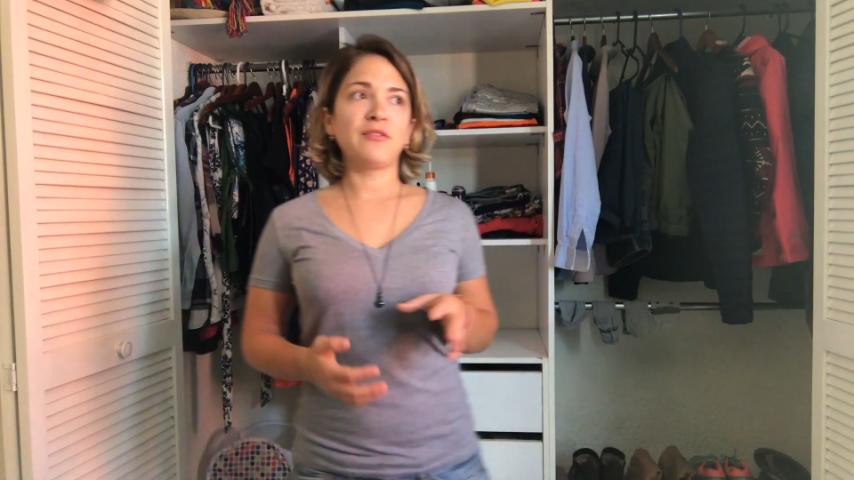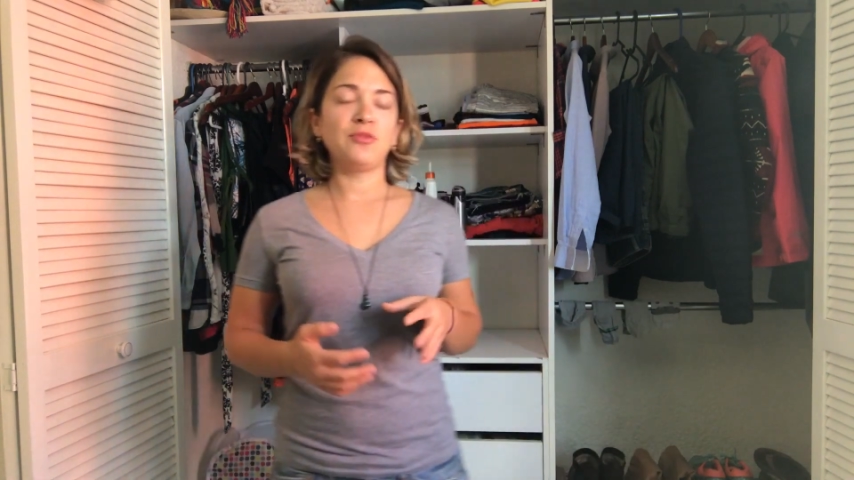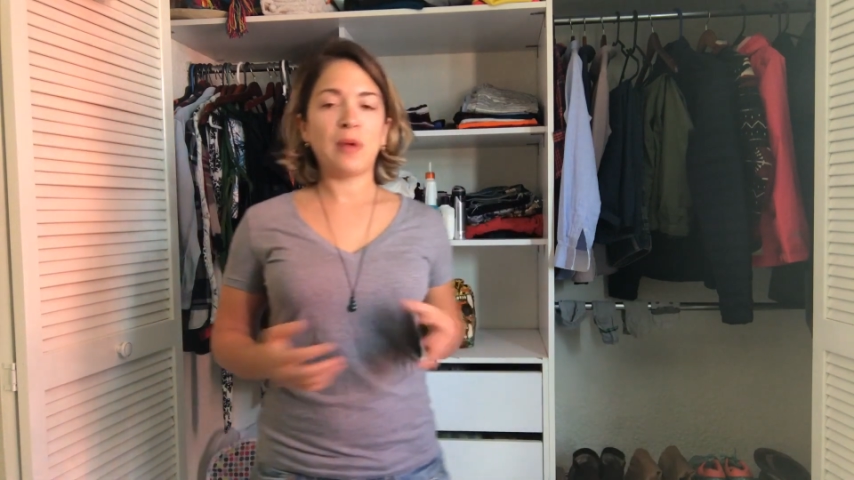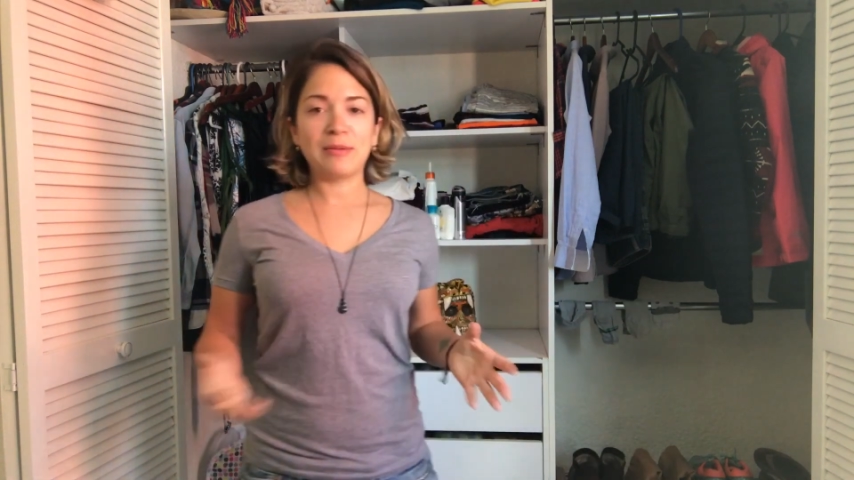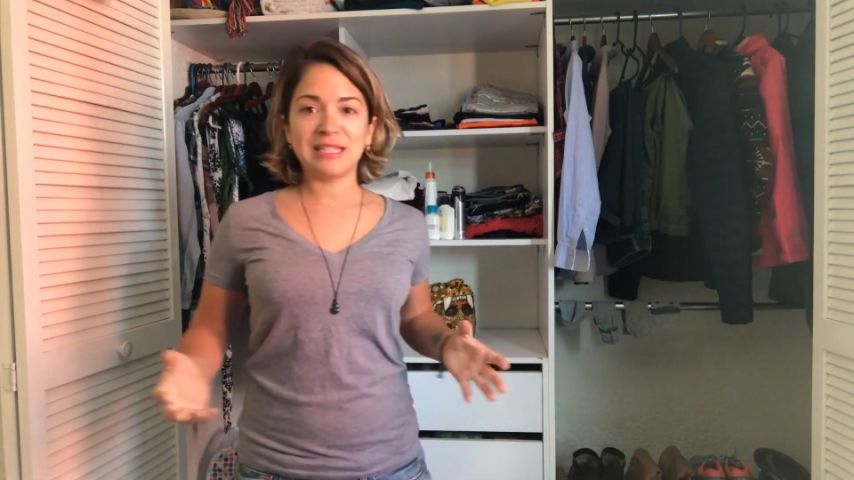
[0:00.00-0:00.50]

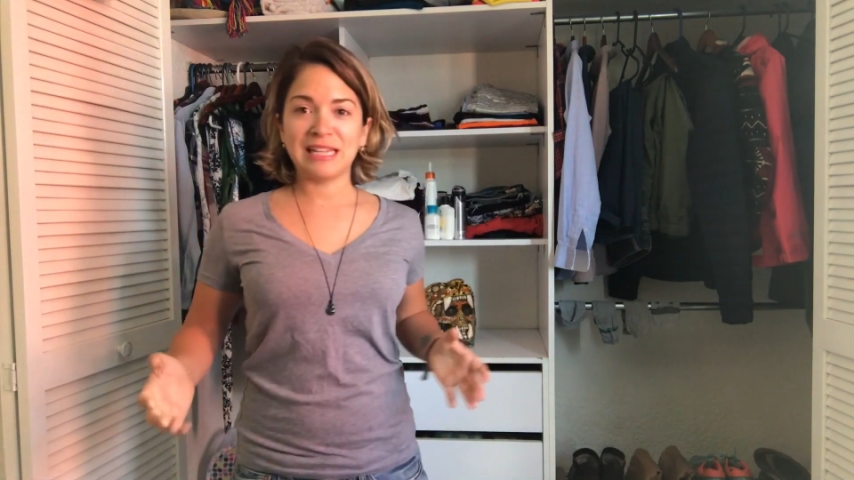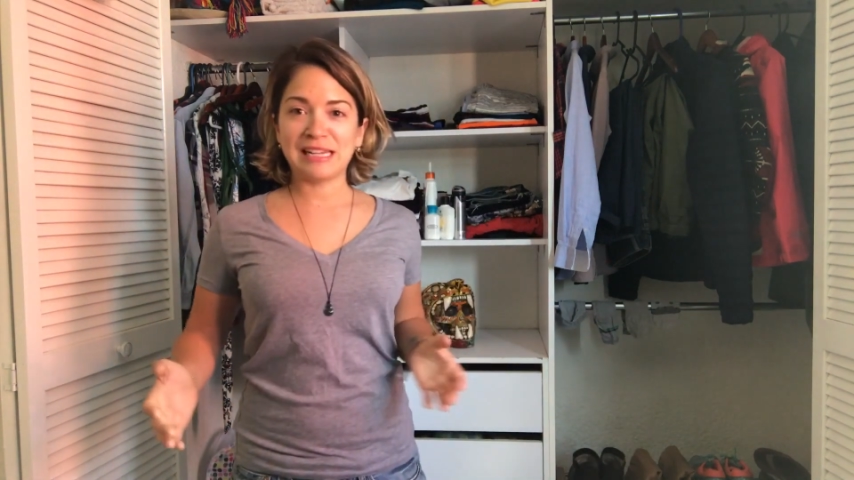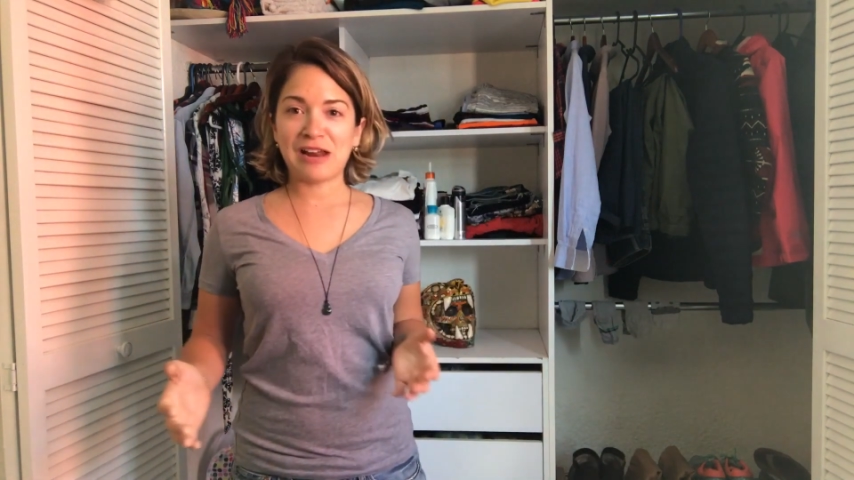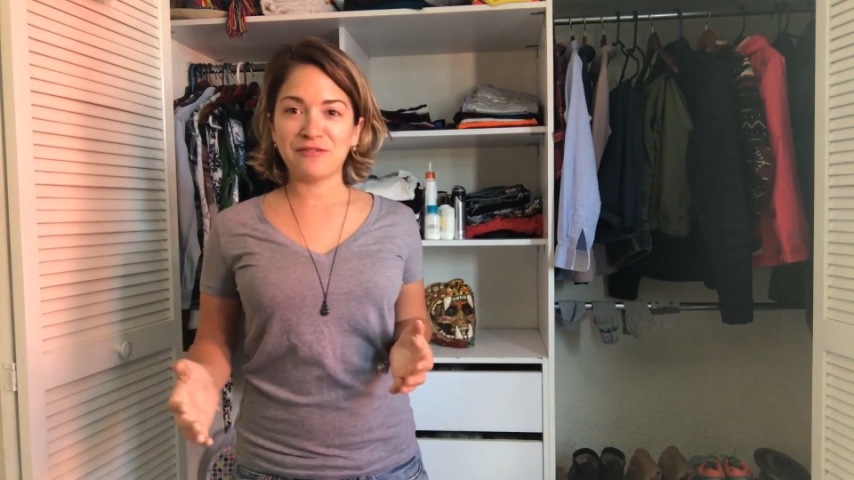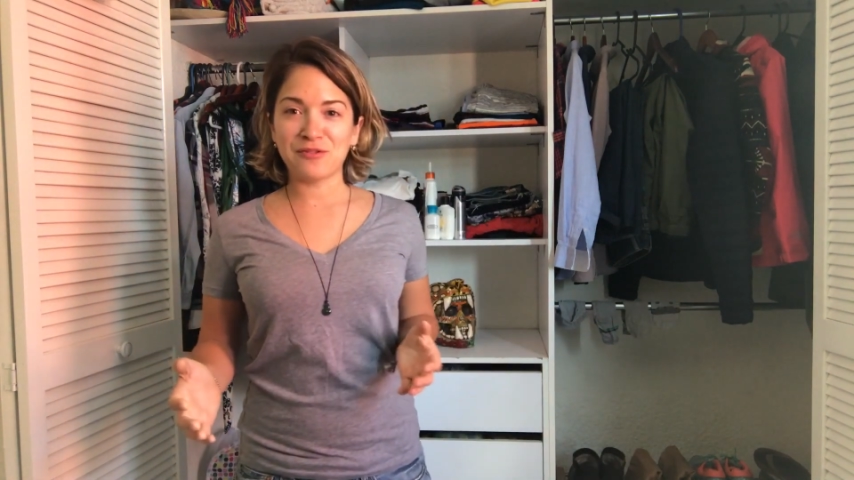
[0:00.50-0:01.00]
You probably
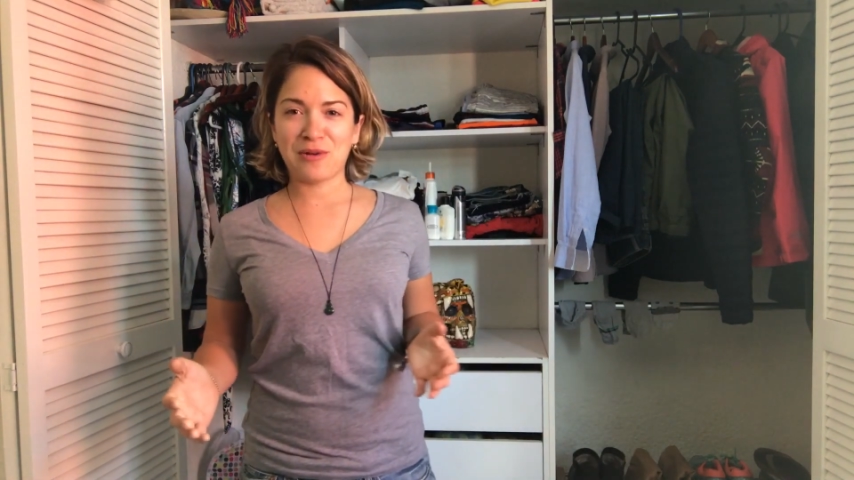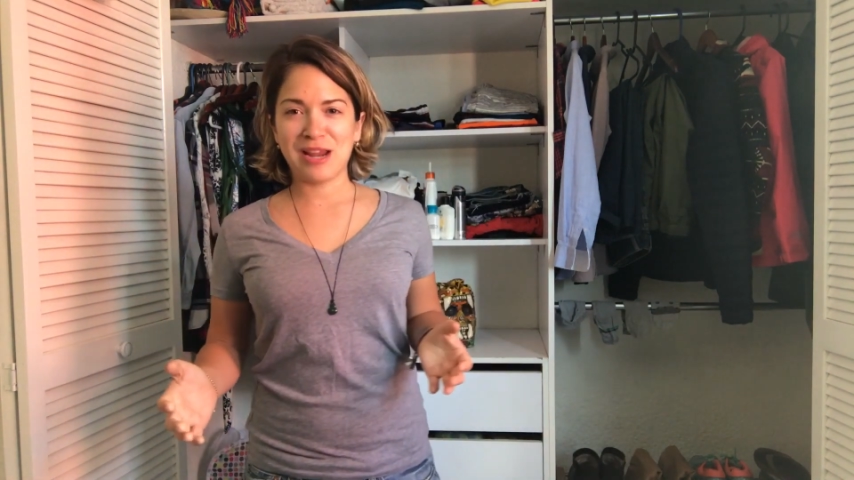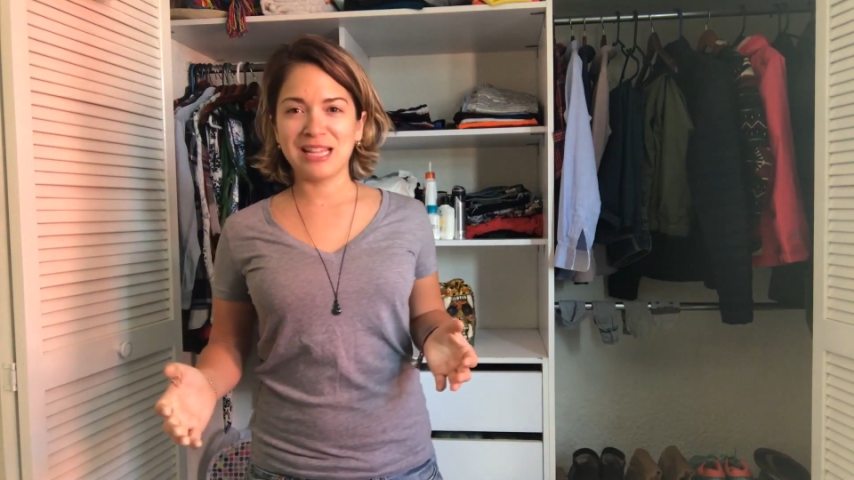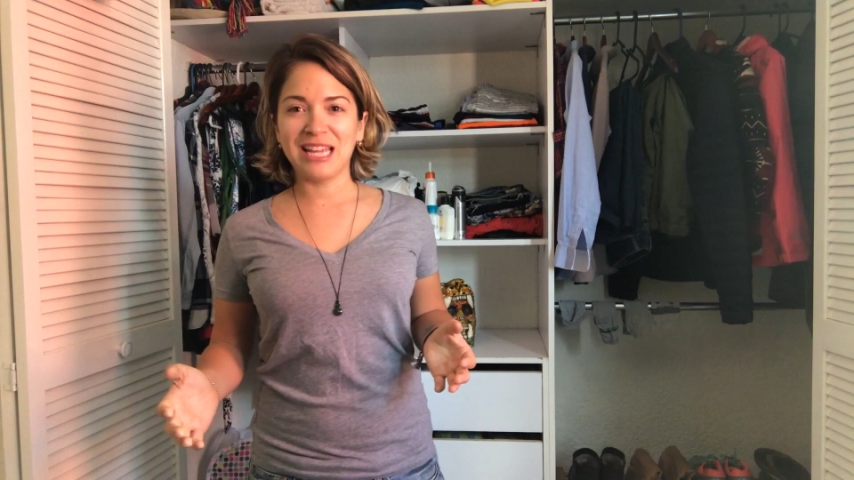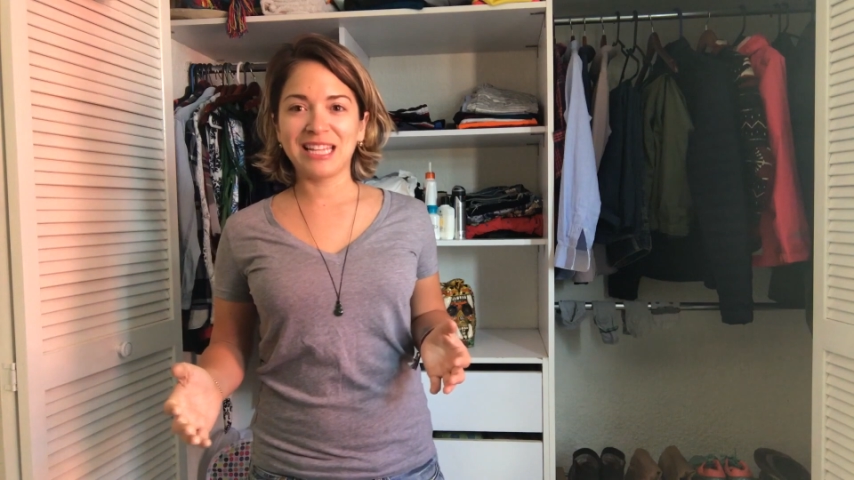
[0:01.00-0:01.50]
stand out if you're
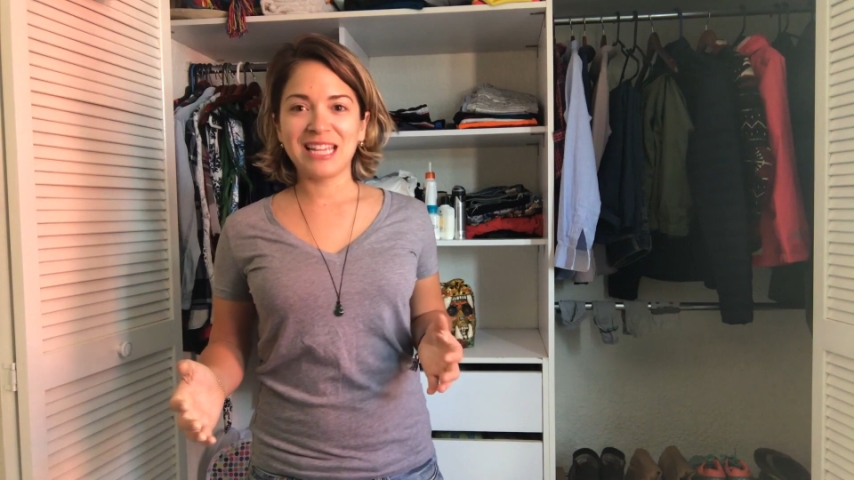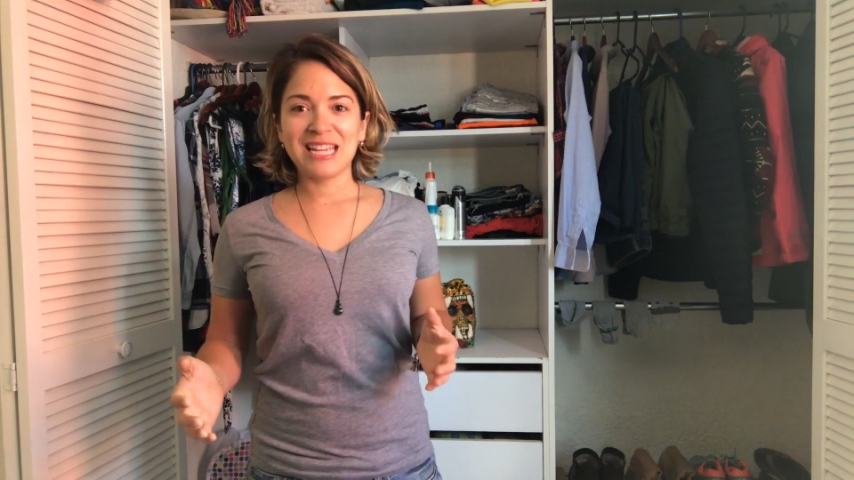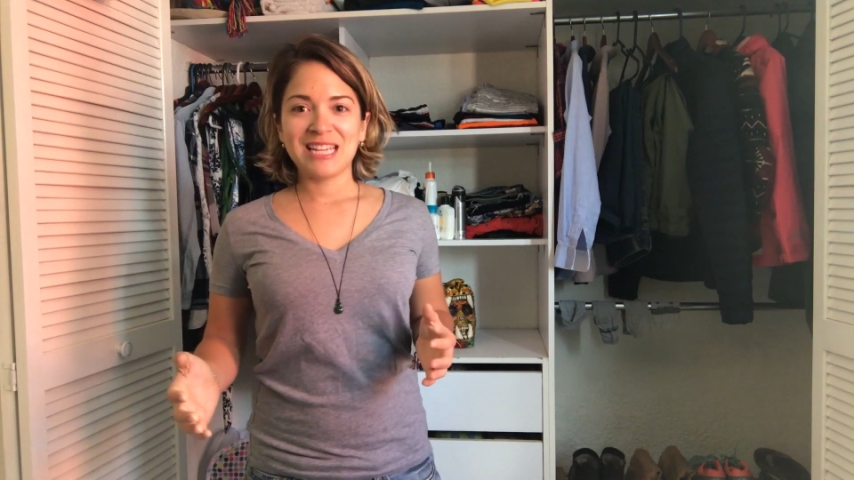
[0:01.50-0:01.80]
wearing like